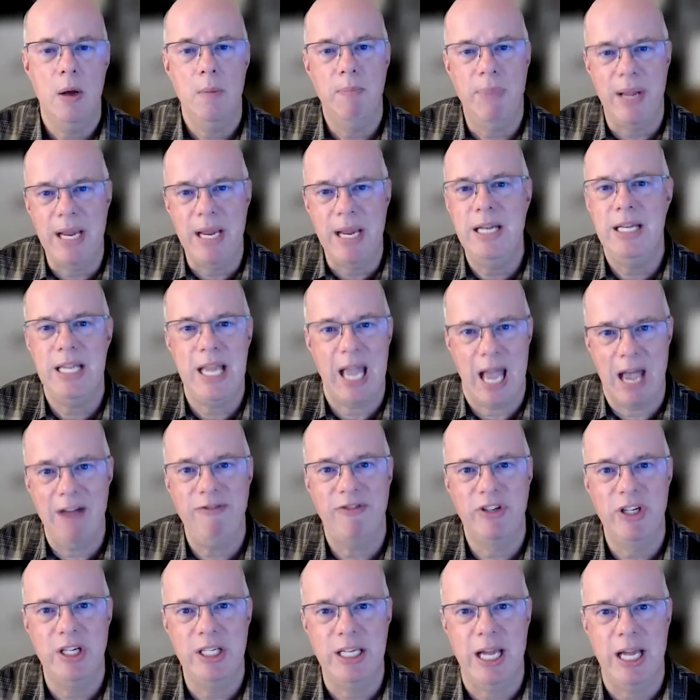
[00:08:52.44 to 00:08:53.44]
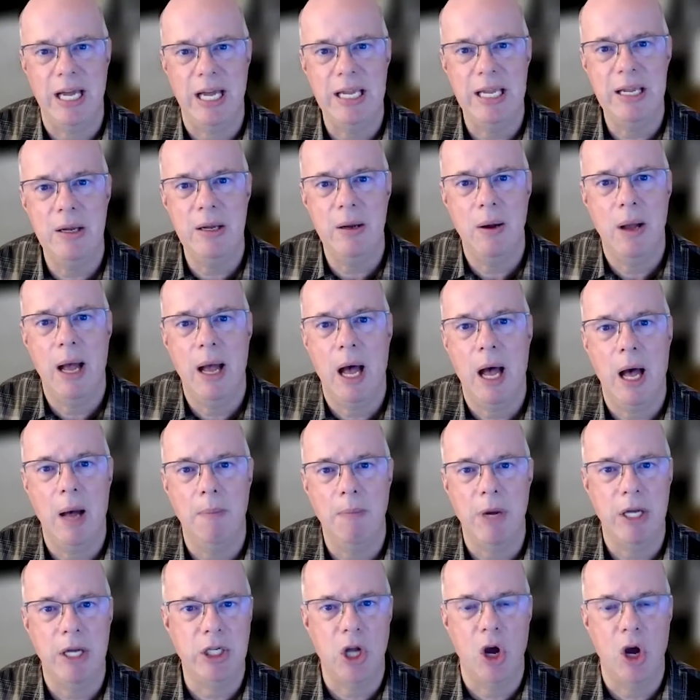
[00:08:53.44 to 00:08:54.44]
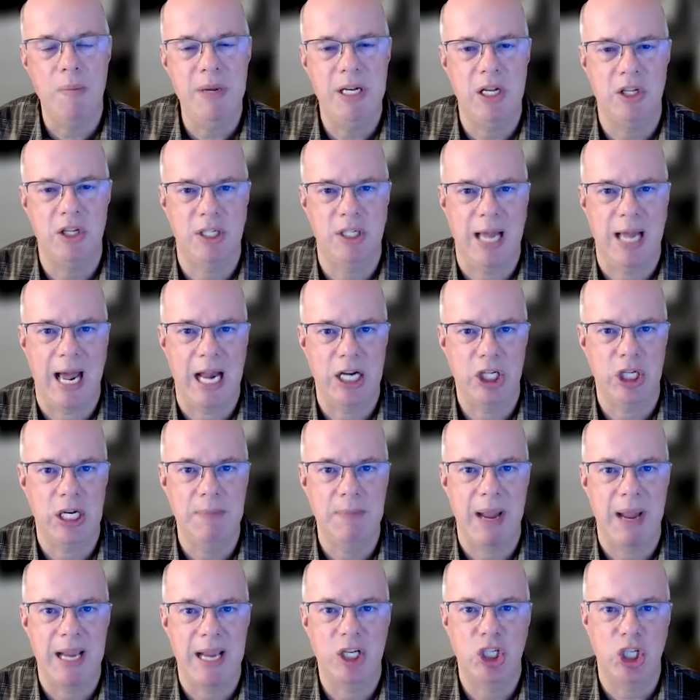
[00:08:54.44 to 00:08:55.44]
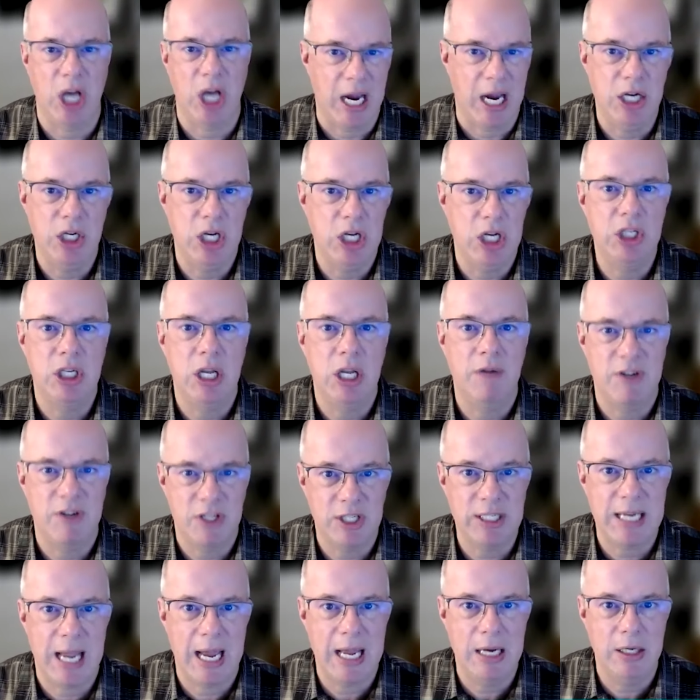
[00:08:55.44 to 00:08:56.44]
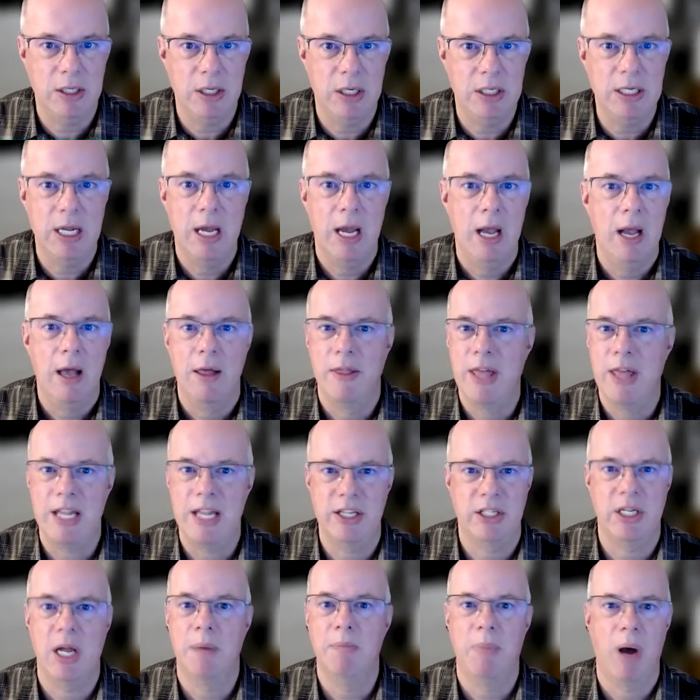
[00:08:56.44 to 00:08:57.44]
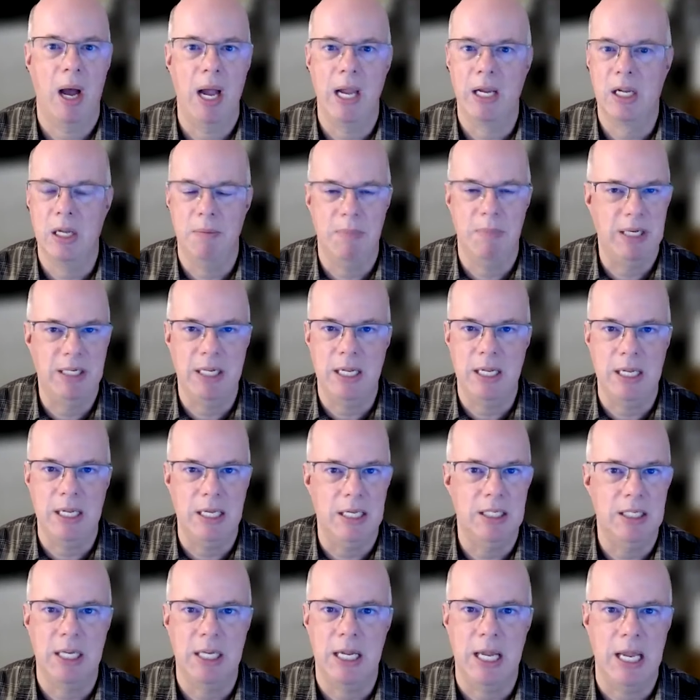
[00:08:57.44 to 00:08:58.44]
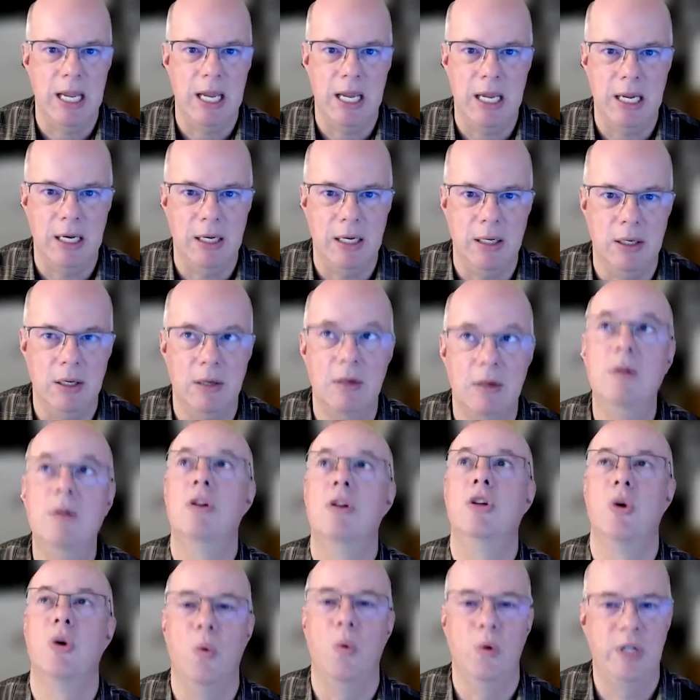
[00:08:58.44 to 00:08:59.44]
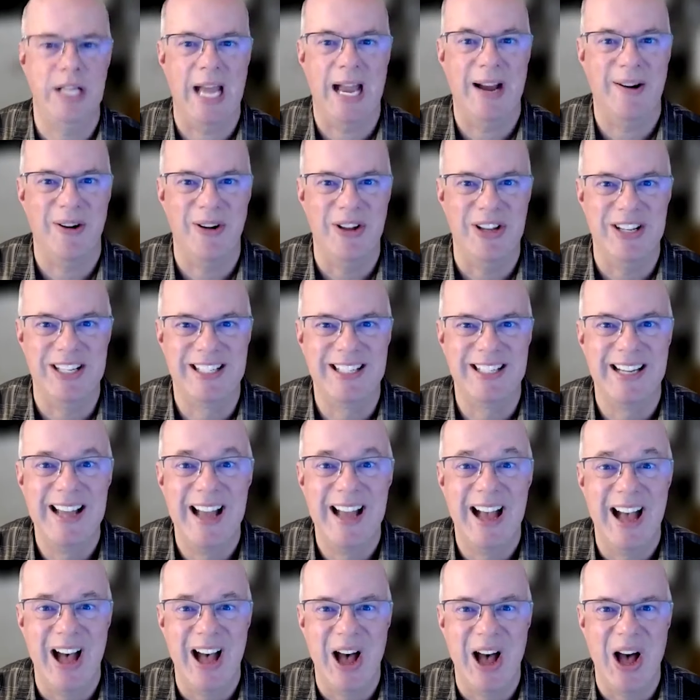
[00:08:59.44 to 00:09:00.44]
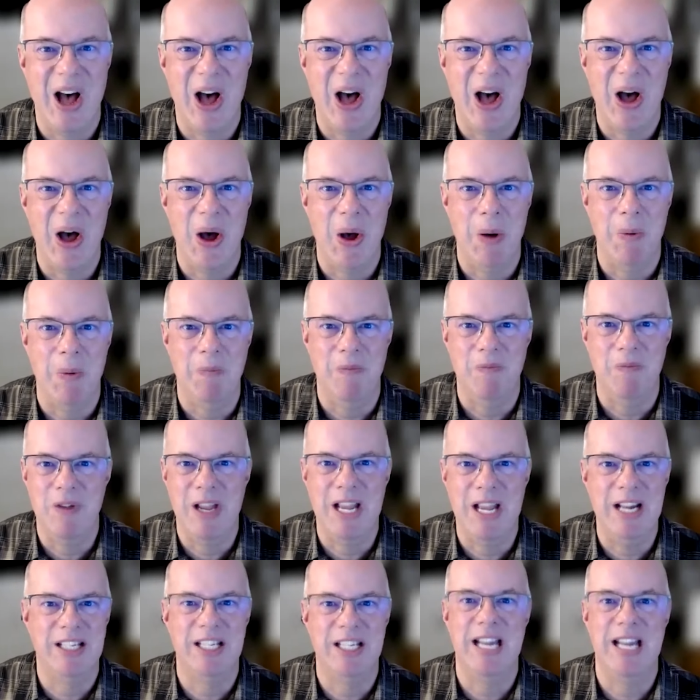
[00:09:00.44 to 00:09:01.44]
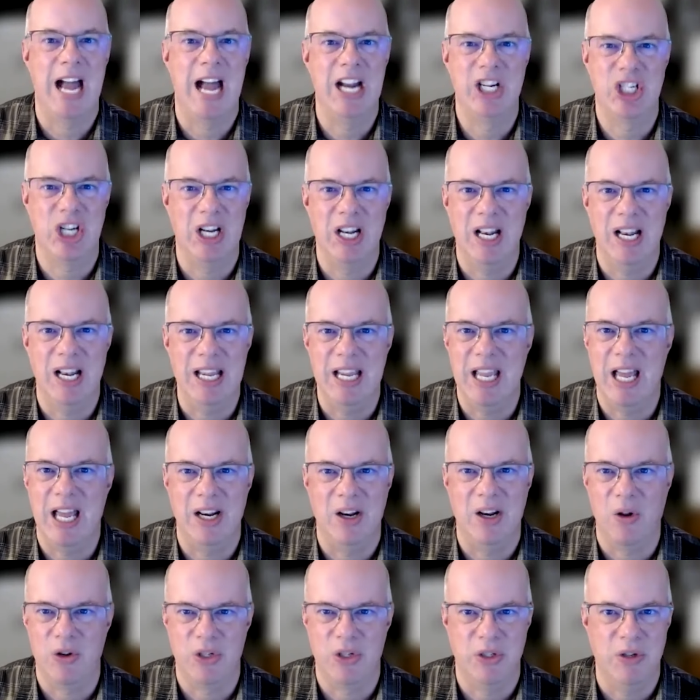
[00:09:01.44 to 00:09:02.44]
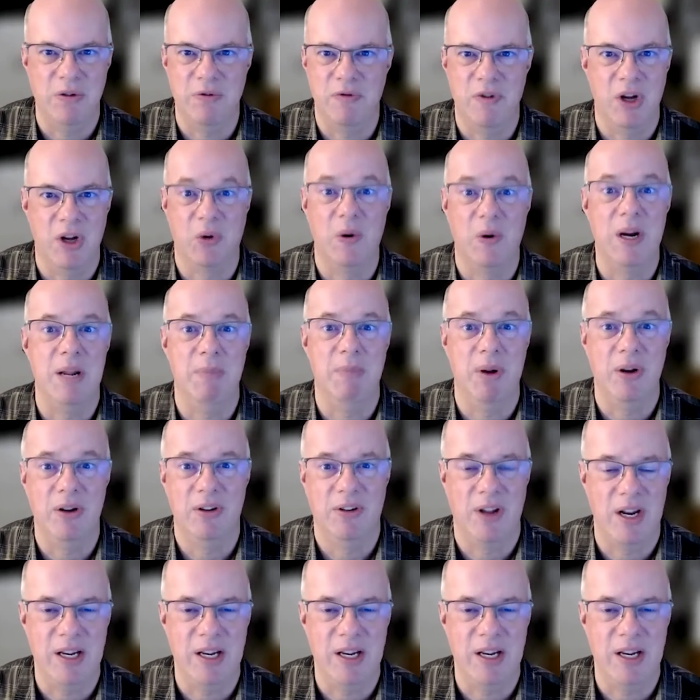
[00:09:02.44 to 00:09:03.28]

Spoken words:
PDF today. Adobe doesn't actually make changes to the standard. That's done by committees in tall towers internationally, and lots of agreement.